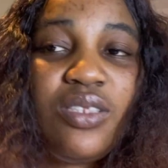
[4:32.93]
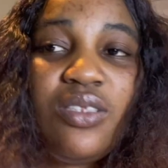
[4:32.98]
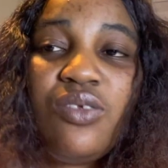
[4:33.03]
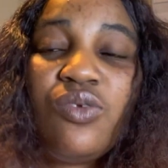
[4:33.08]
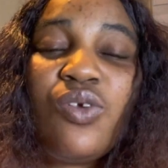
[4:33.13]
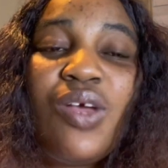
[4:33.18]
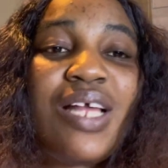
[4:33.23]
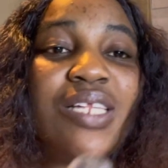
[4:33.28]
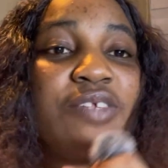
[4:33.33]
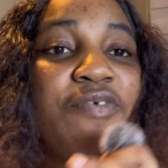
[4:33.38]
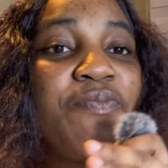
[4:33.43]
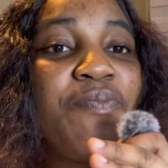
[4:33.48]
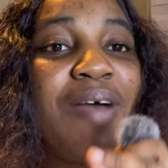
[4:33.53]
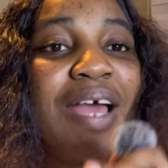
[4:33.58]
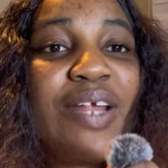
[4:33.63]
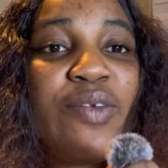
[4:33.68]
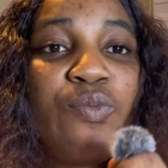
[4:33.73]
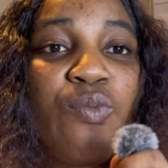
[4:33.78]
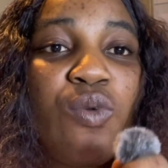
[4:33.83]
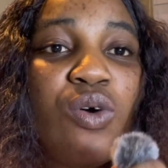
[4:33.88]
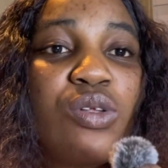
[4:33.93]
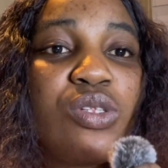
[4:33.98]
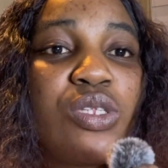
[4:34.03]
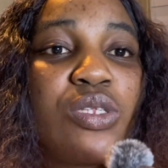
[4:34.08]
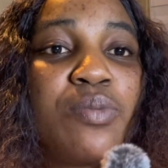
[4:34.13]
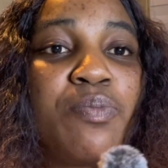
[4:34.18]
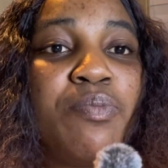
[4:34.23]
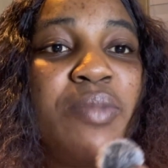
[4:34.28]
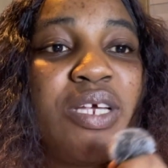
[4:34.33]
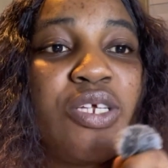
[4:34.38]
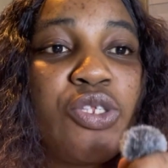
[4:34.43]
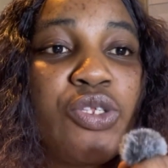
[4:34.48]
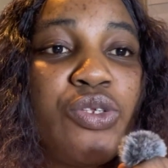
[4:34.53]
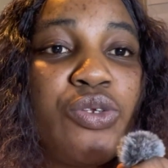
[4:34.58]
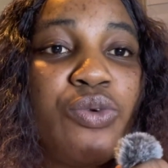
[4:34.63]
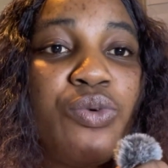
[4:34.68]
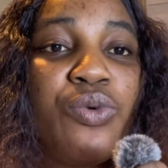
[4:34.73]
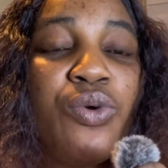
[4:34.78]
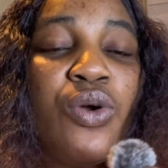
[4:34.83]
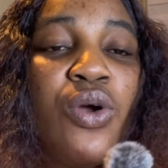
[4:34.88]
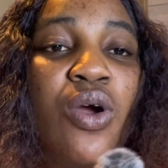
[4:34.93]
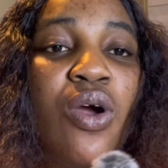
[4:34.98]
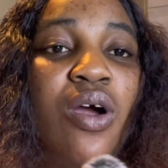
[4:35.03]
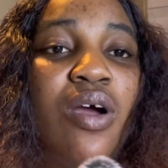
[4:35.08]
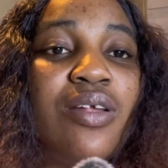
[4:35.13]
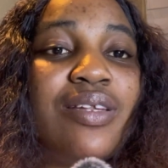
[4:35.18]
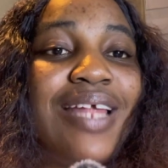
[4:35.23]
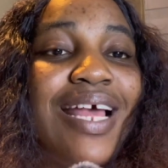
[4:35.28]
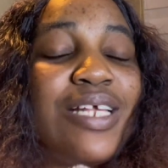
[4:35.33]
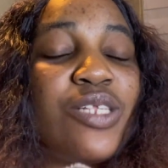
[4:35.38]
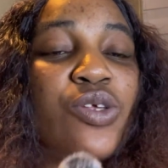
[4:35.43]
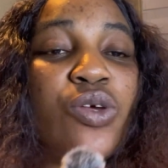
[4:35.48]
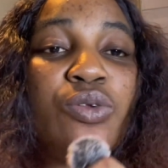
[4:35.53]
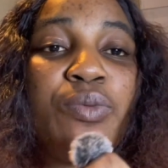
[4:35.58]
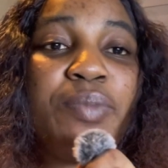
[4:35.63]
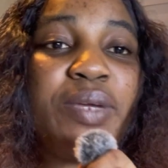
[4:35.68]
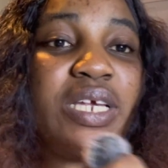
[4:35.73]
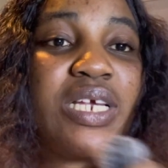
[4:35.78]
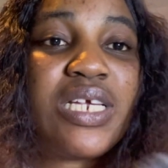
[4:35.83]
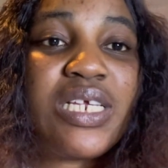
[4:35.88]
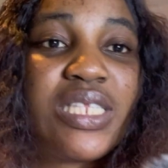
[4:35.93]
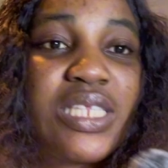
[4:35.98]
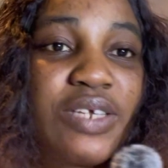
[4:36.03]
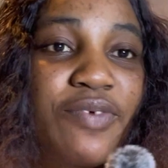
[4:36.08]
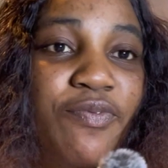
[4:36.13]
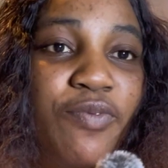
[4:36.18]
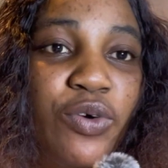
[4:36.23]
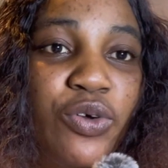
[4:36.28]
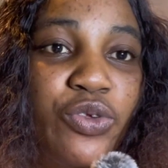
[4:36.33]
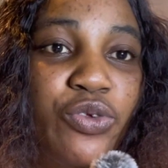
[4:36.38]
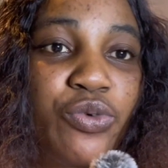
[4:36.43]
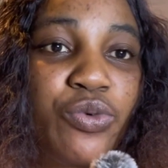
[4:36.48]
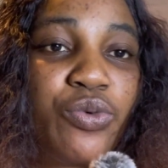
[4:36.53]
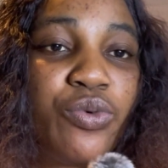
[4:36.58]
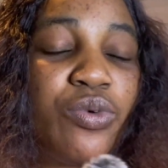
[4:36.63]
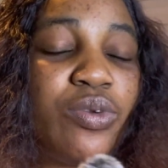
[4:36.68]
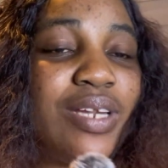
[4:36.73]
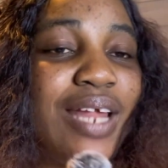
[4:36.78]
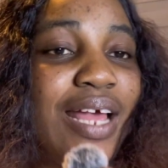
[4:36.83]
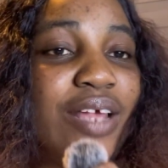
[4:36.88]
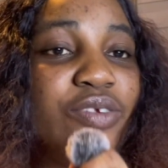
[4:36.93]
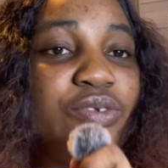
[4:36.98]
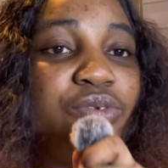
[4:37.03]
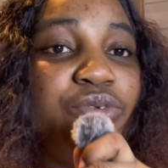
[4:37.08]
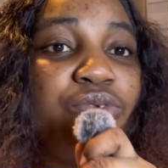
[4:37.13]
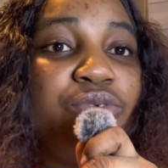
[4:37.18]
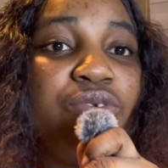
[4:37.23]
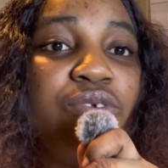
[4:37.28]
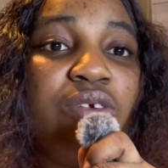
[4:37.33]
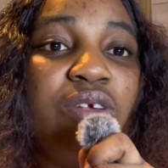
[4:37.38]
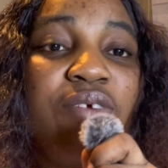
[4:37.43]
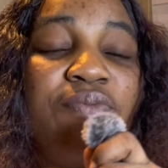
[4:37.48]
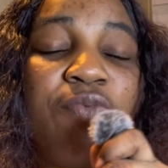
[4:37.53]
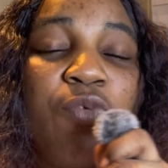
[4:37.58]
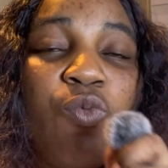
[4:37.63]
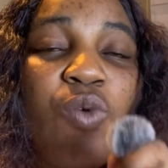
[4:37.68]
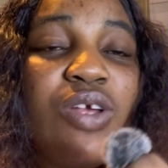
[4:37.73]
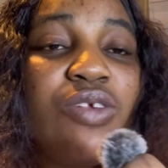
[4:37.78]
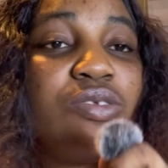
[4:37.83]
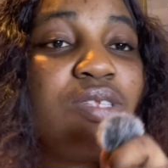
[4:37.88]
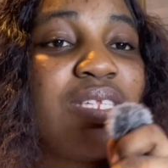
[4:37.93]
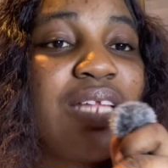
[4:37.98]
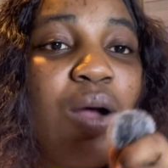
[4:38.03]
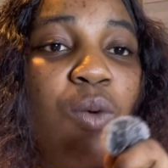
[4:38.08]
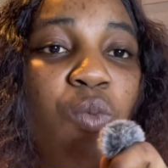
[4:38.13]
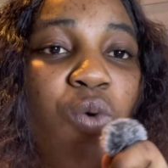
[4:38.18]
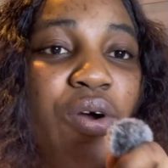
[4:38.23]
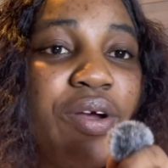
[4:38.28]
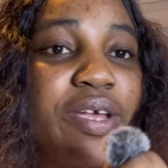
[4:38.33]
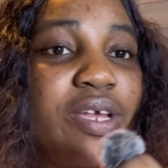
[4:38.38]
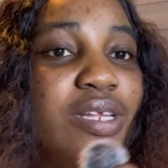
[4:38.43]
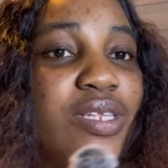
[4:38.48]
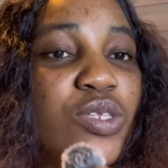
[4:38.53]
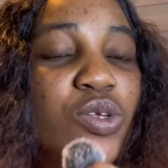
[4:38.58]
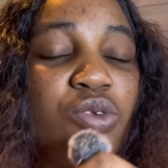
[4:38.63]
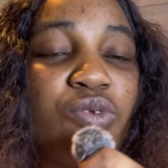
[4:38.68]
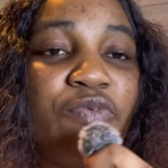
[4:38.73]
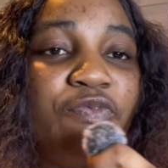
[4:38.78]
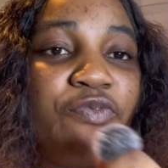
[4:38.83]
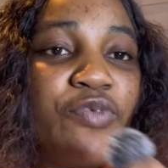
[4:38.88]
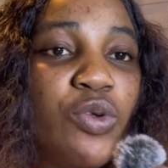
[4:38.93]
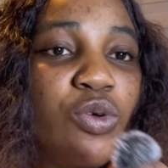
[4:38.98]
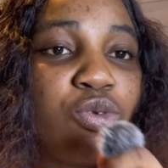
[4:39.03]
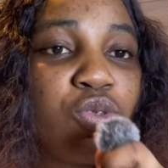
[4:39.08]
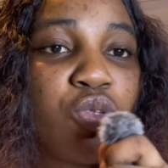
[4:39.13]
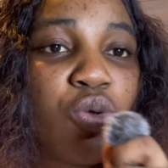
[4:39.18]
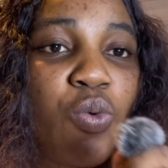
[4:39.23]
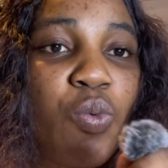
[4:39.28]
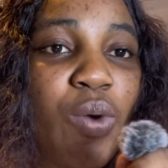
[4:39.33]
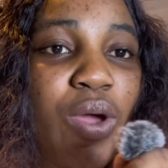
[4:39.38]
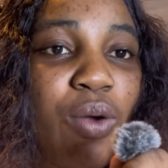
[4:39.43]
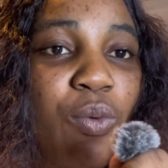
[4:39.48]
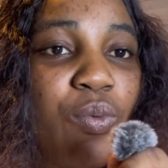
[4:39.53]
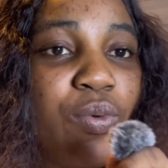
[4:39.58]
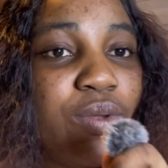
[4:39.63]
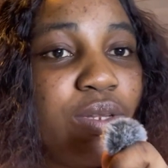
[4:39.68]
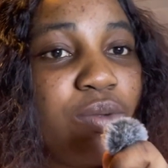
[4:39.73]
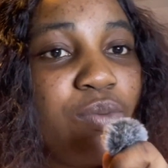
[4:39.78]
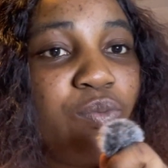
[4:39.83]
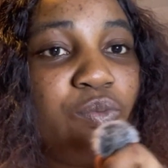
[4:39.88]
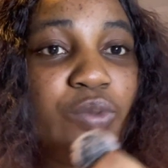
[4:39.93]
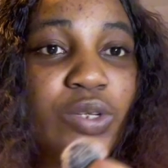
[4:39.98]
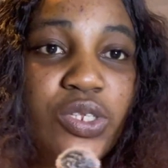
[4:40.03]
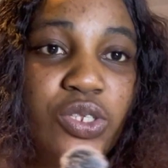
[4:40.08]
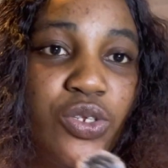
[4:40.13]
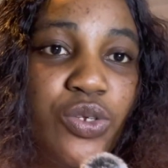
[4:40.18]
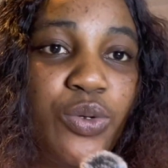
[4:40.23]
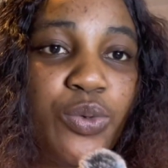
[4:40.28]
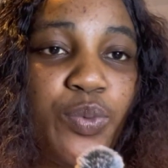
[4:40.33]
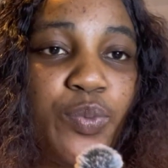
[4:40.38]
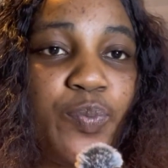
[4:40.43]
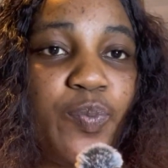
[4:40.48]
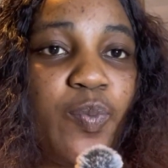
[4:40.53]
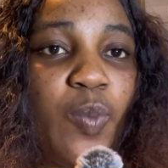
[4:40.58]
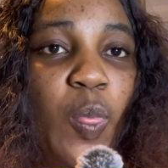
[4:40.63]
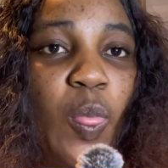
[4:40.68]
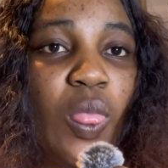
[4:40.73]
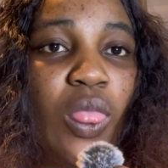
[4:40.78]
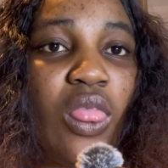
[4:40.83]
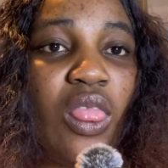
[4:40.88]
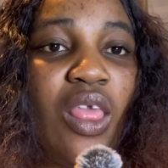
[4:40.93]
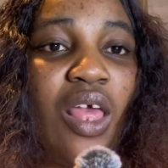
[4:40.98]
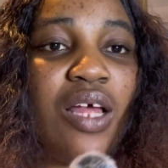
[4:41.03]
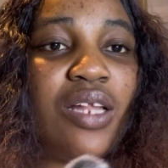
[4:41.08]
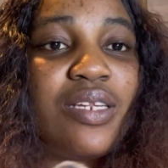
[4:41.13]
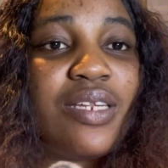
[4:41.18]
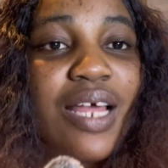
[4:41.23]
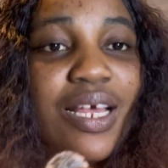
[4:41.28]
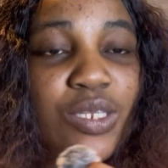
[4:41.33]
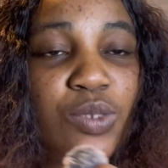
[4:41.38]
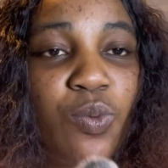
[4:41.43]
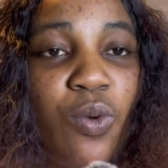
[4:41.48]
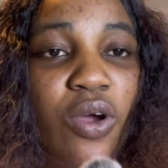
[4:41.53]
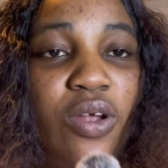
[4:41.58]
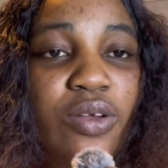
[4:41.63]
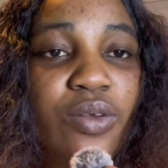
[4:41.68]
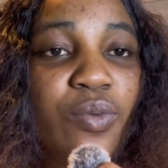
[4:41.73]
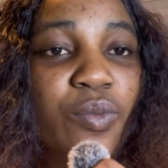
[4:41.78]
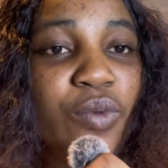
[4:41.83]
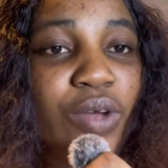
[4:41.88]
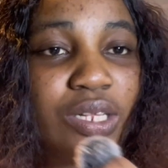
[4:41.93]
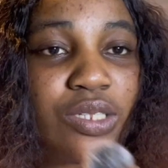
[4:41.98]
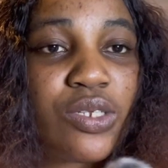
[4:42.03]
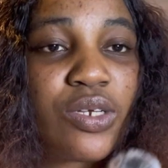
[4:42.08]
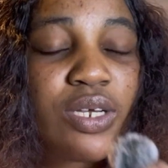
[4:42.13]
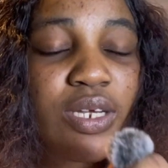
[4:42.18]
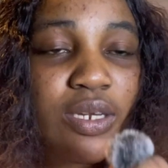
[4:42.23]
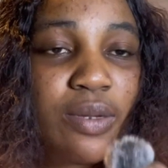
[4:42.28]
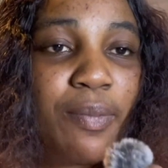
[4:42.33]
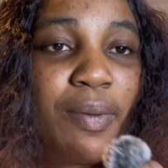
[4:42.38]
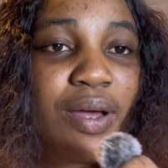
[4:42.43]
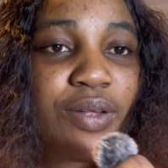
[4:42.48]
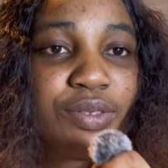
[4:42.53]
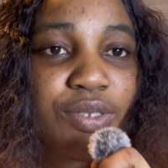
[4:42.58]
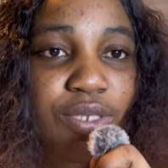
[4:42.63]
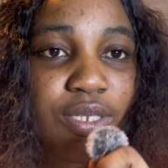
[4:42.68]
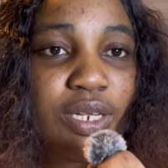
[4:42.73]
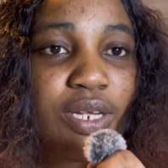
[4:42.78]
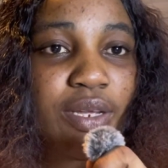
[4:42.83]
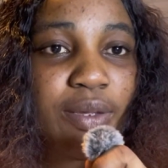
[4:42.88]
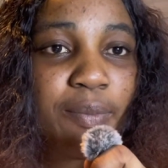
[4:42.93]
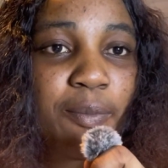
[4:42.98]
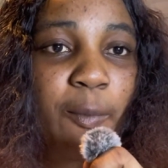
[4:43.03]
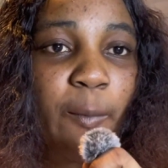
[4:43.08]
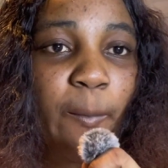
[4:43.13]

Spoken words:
You have to find what makes you that is going to be easy for you, that you, even when you start working, it's going to flow so well with you. That's what we're talking about today.